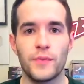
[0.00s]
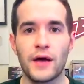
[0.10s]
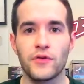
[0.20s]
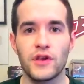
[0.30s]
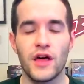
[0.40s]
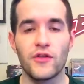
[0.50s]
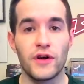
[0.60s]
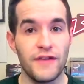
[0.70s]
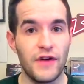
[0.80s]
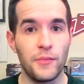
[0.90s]
We're back with another
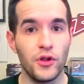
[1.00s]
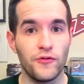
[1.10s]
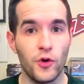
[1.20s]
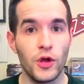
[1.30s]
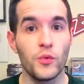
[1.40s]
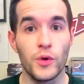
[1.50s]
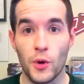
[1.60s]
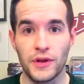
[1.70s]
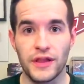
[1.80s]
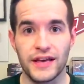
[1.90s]
If I Pull a Foil, We
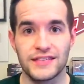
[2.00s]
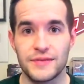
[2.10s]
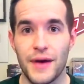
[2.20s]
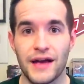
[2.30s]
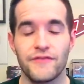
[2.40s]
Open a Legacy Pack